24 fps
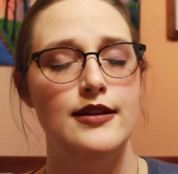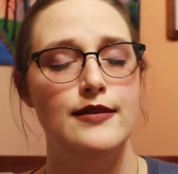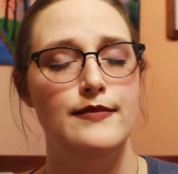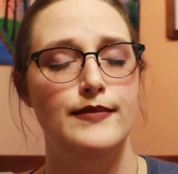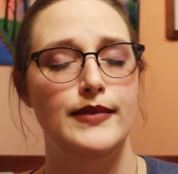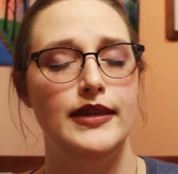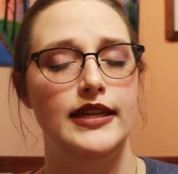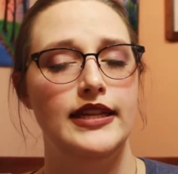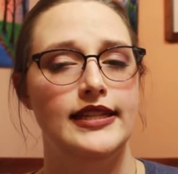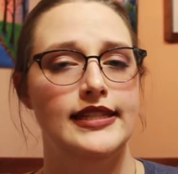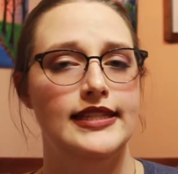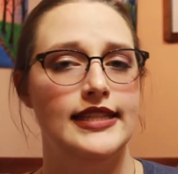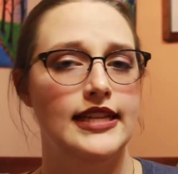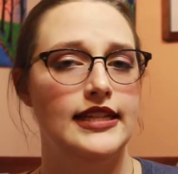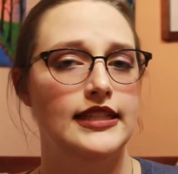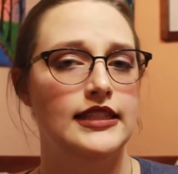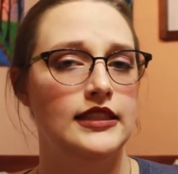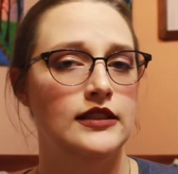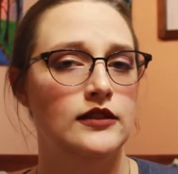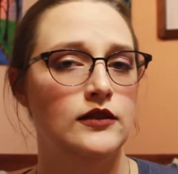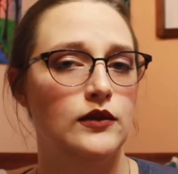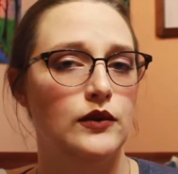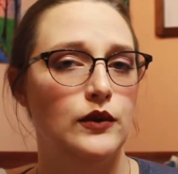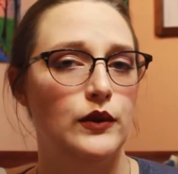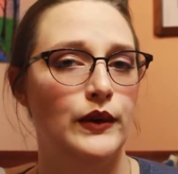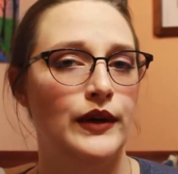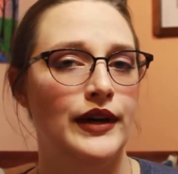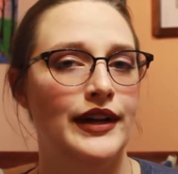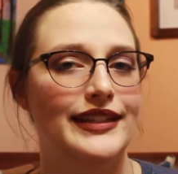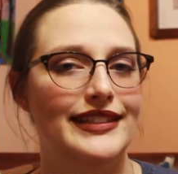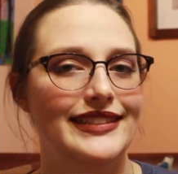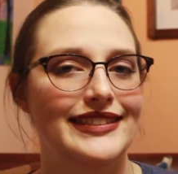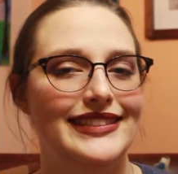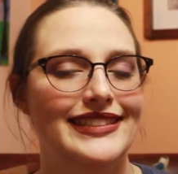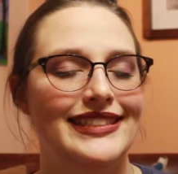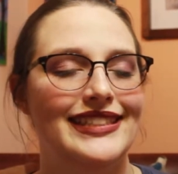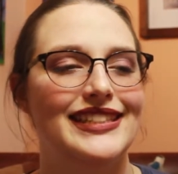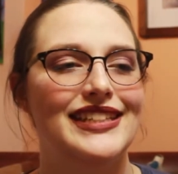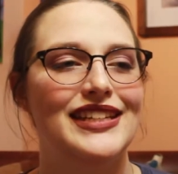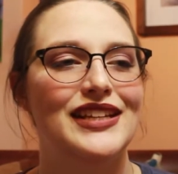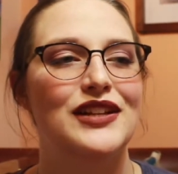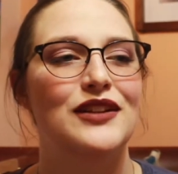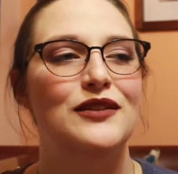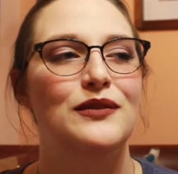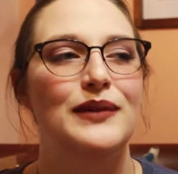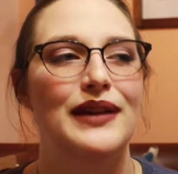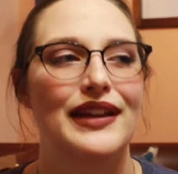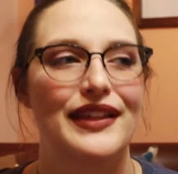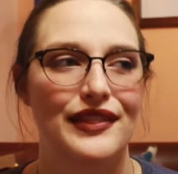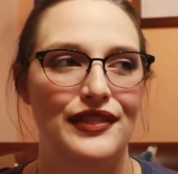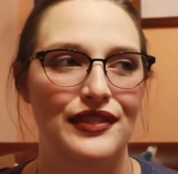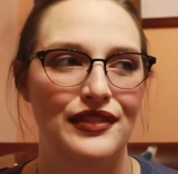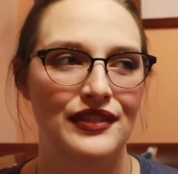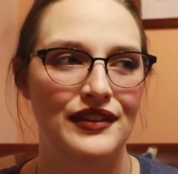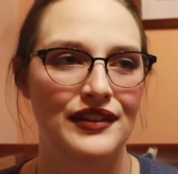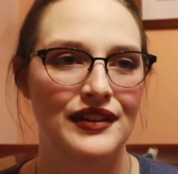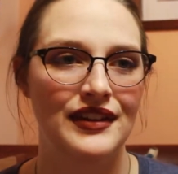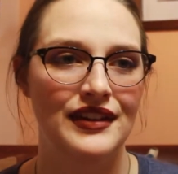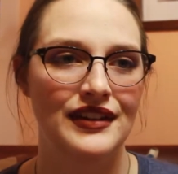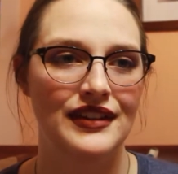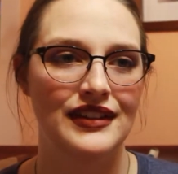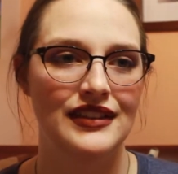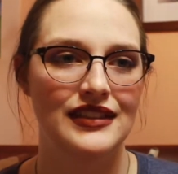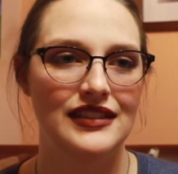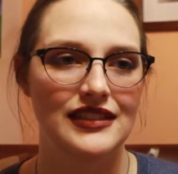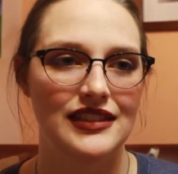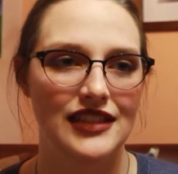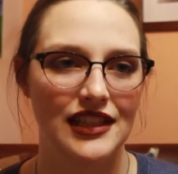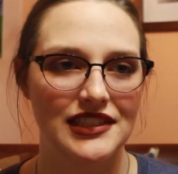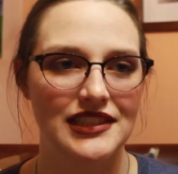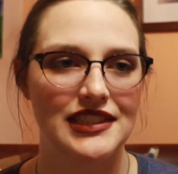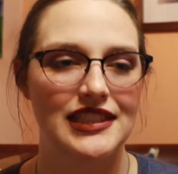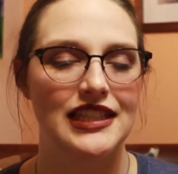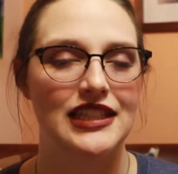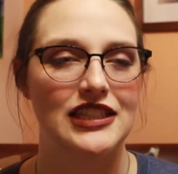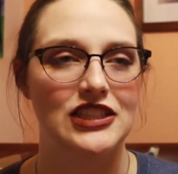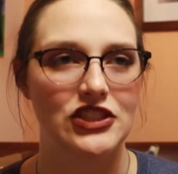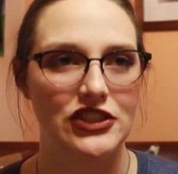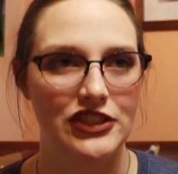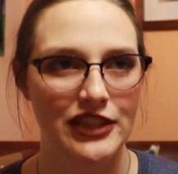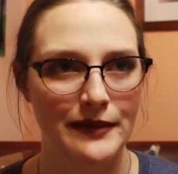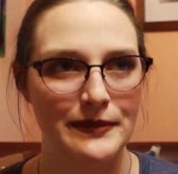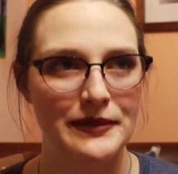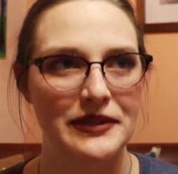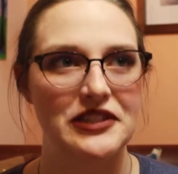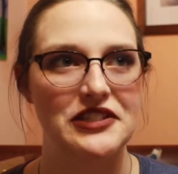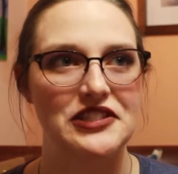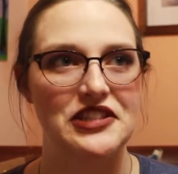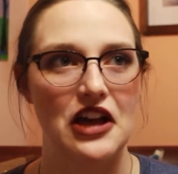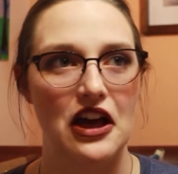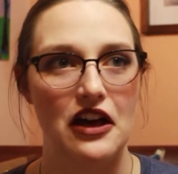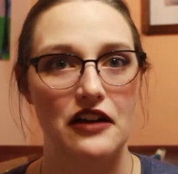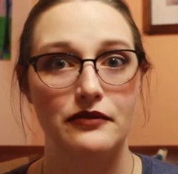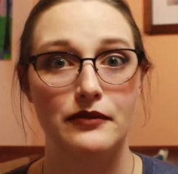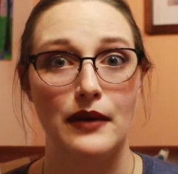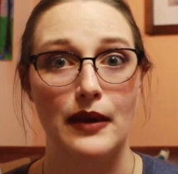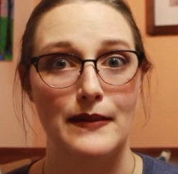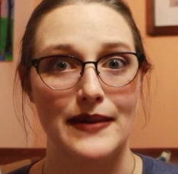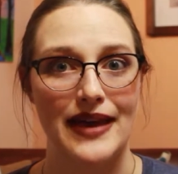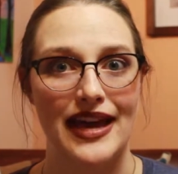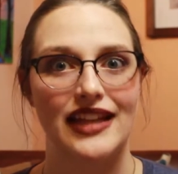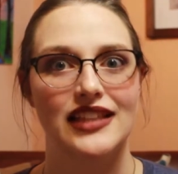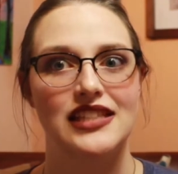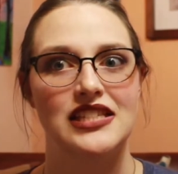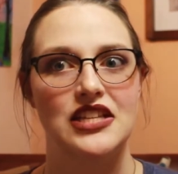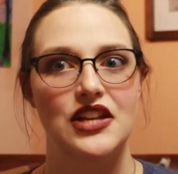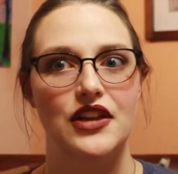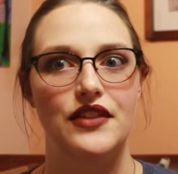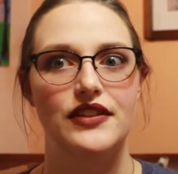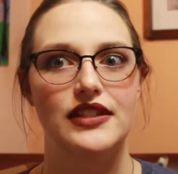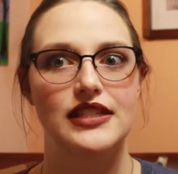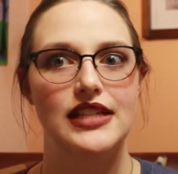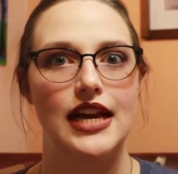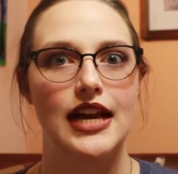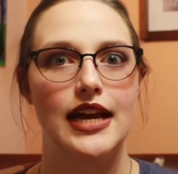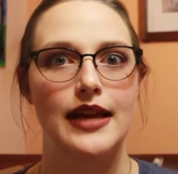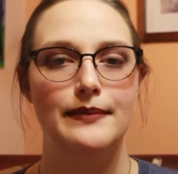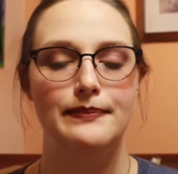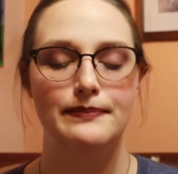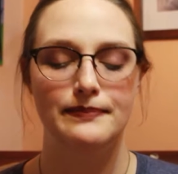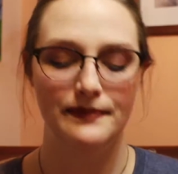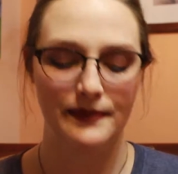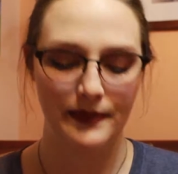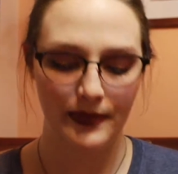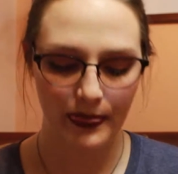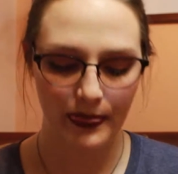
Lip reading: because I didn't want to deal with dusting shimmers off my mattes all the time.